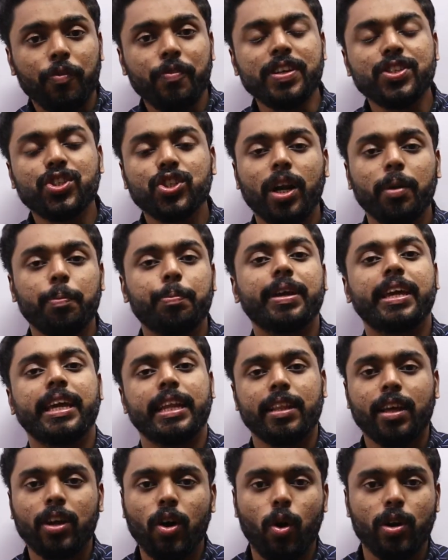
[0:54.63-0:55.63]
we shall
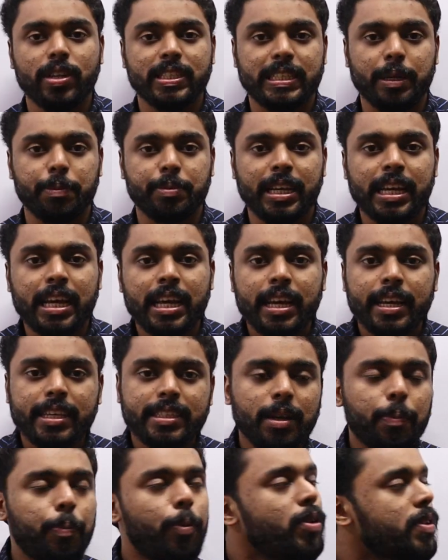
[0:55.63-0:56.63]
begin the concept.
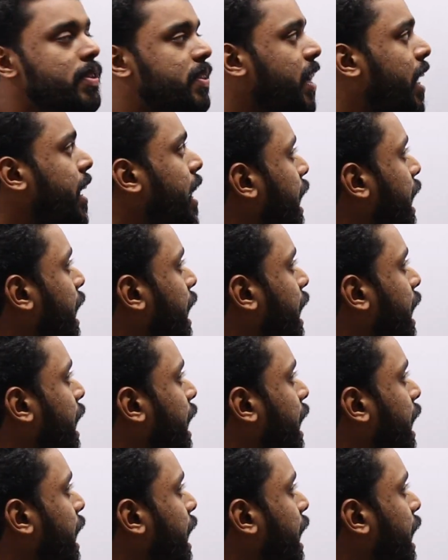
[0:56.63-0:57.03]
Suppose that